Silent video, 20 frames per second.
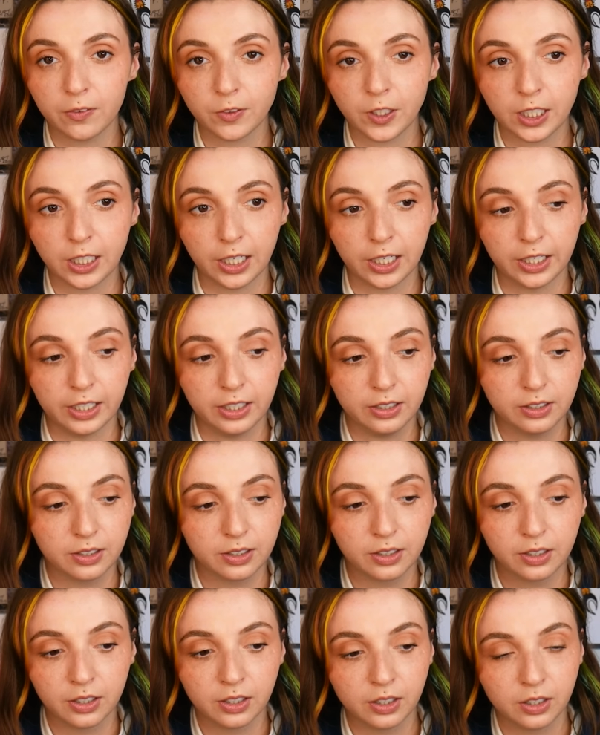every night.
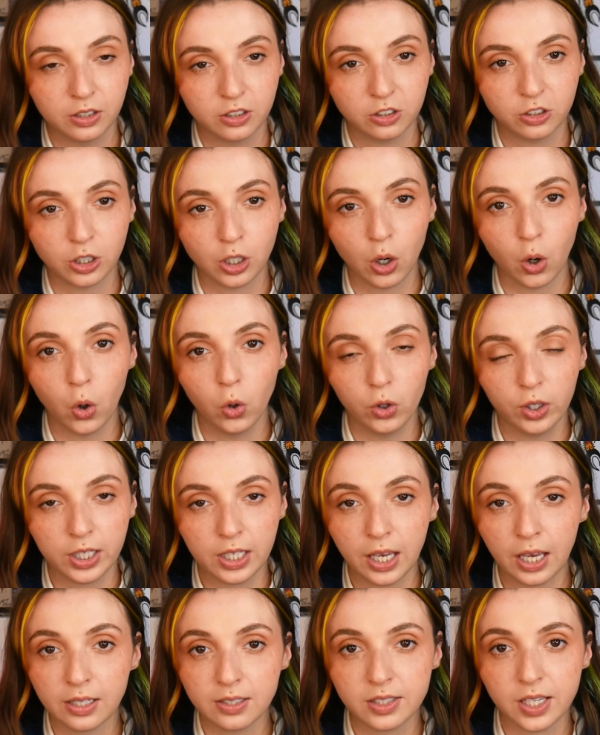She only
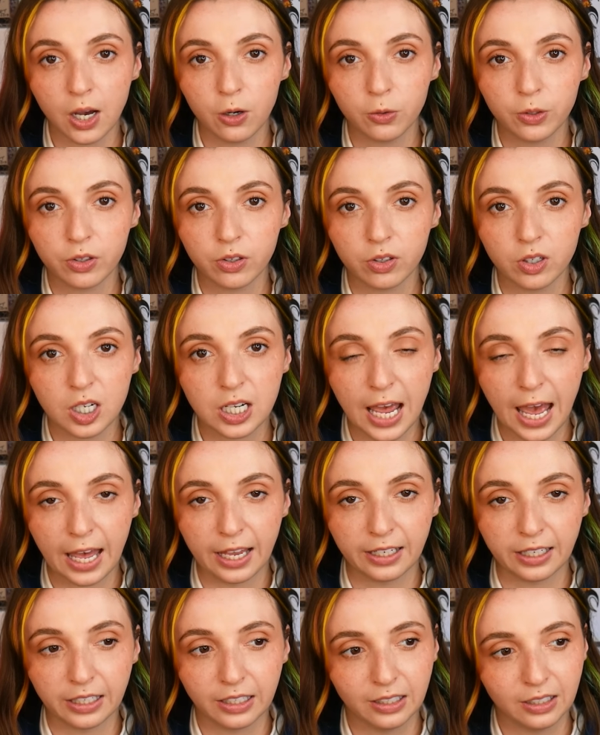hangs out with her
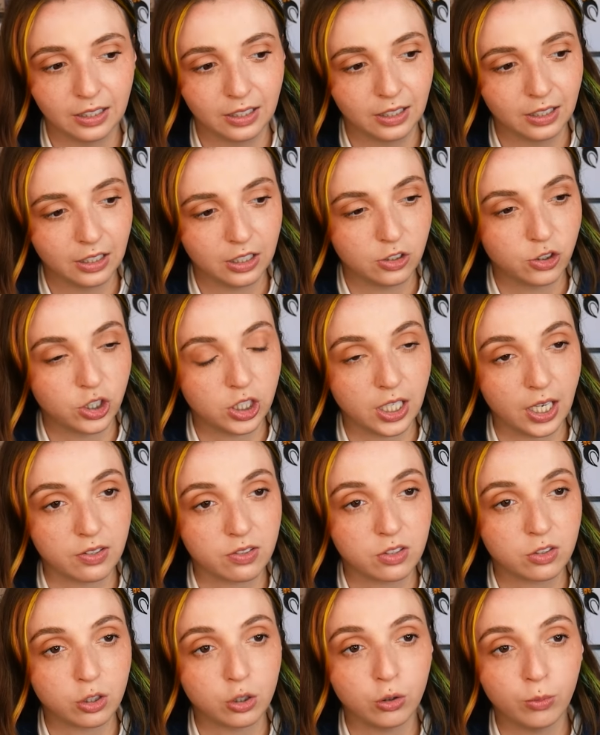nanny. She
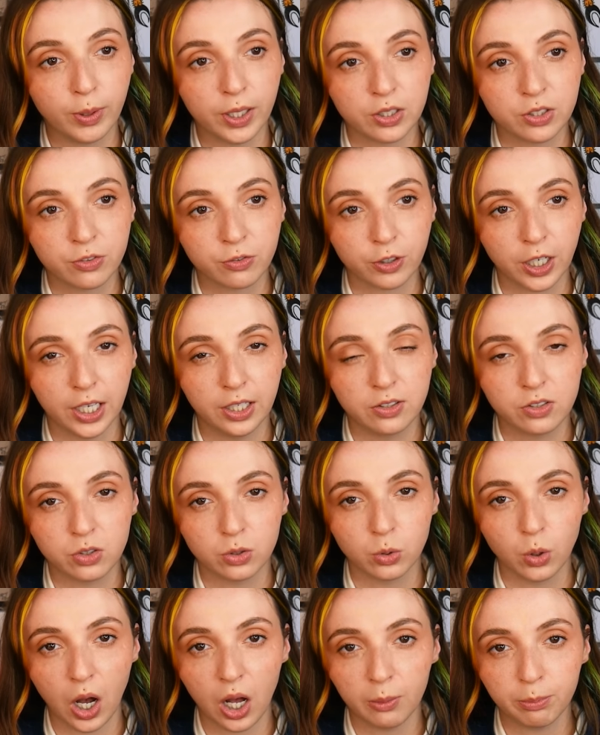has two best friends
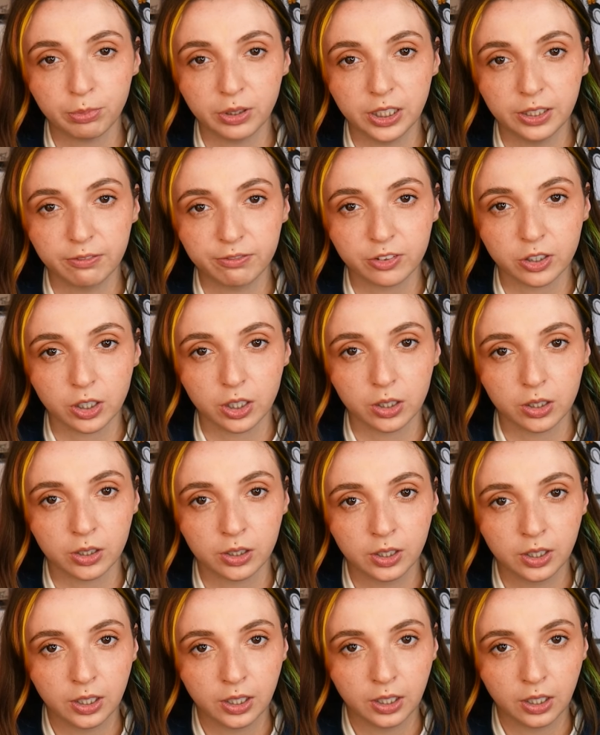who uplift
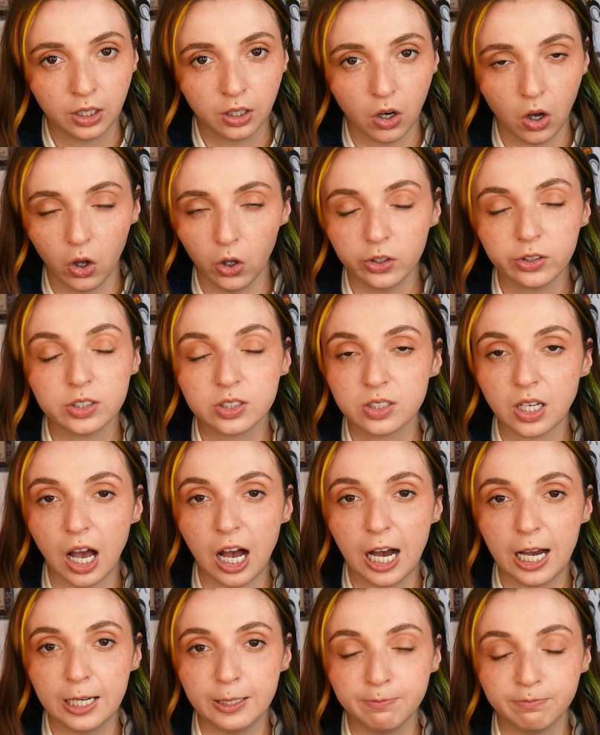her all the
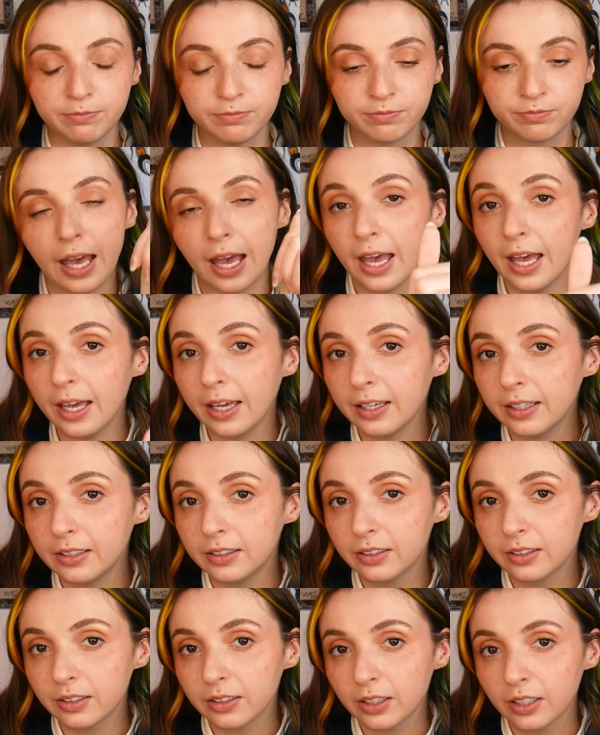time.
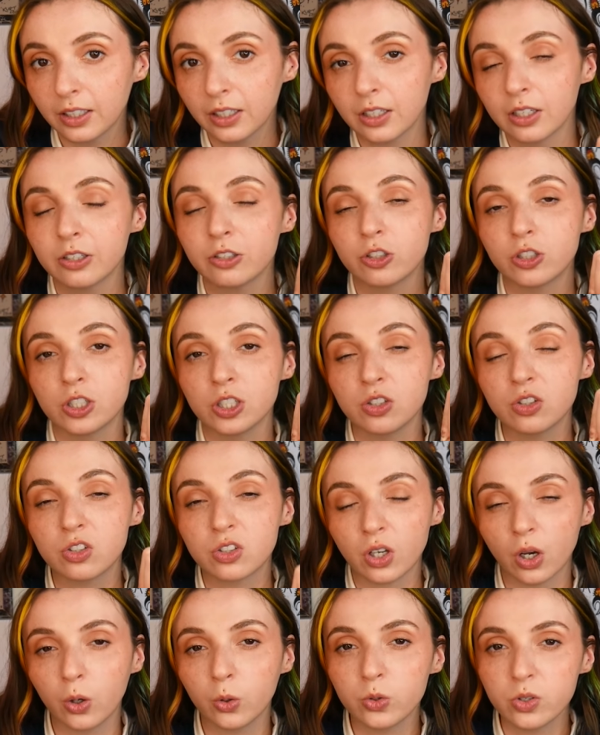And she's
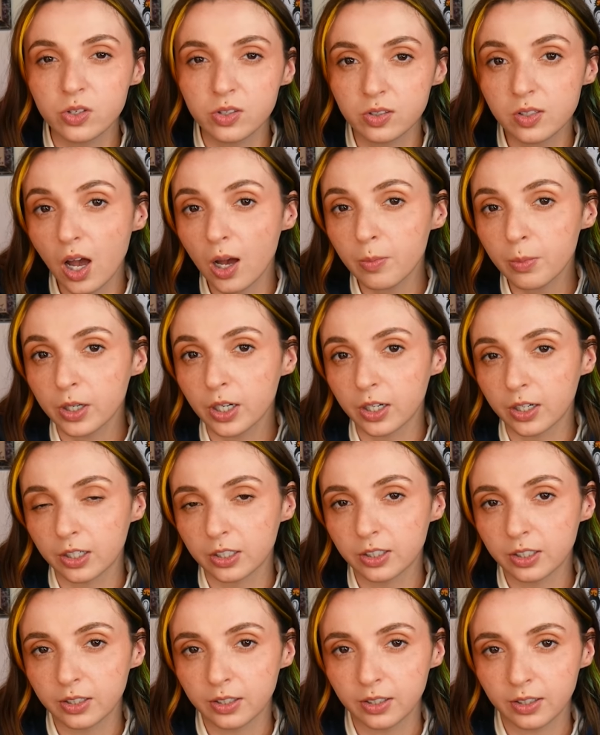so
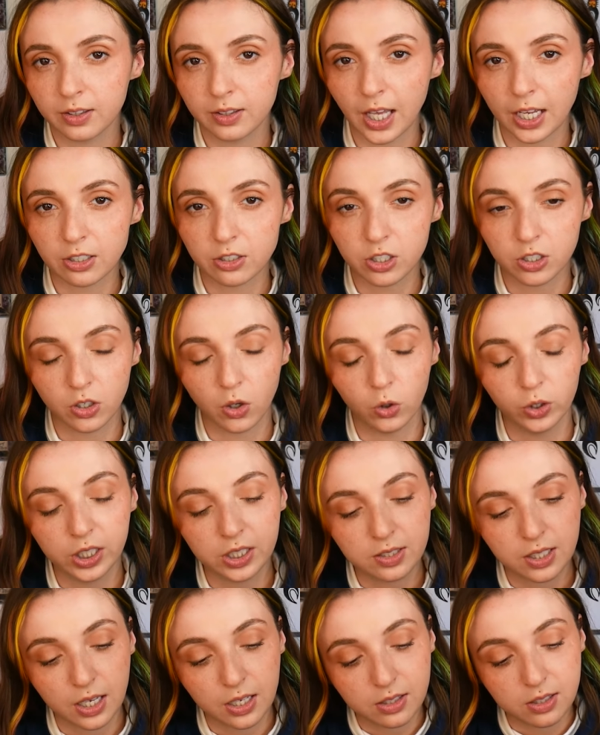stubborn that she
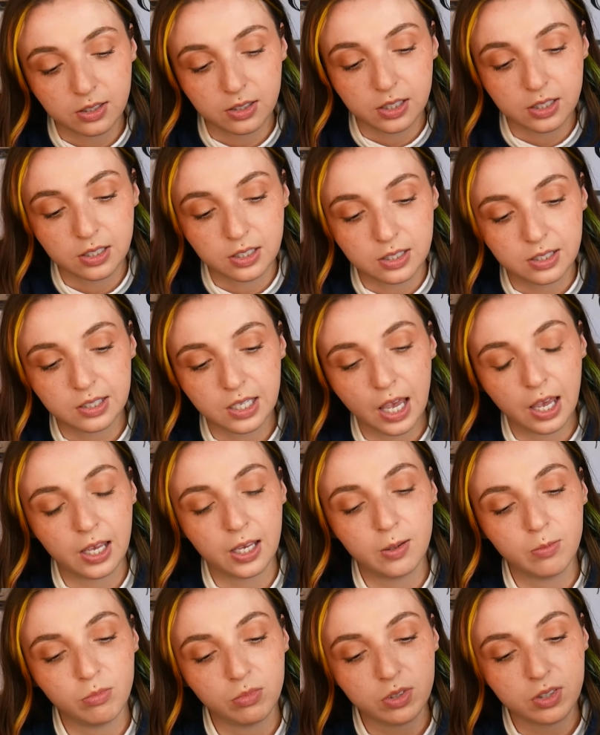only takes the
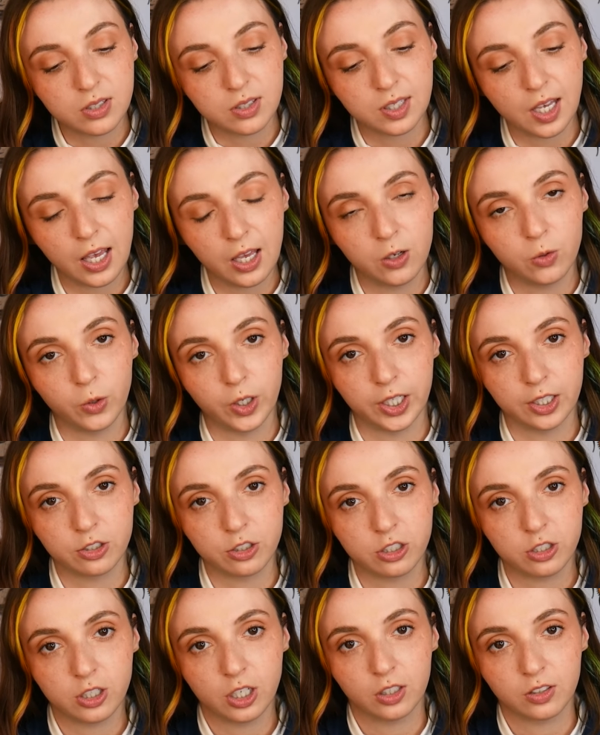same
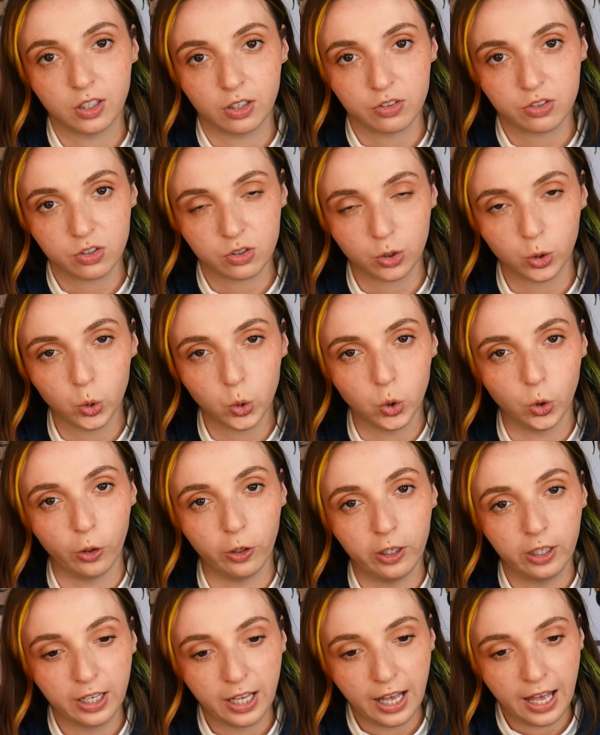sandwich to
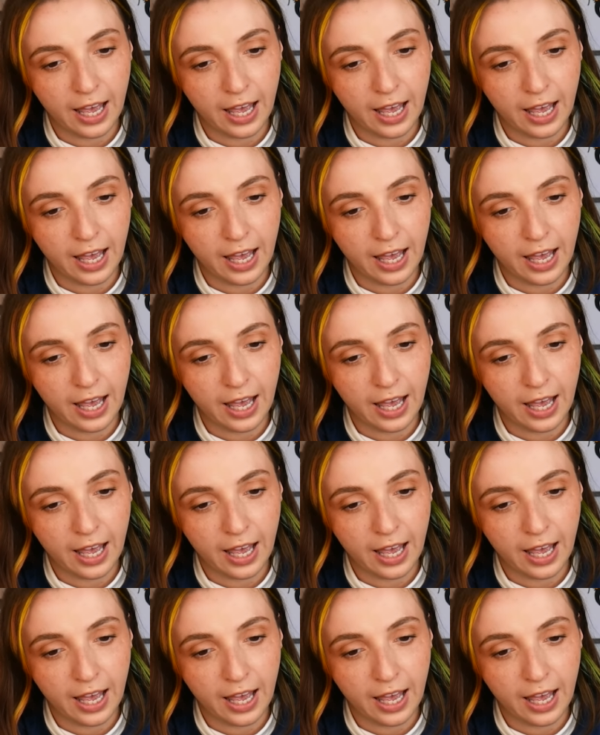school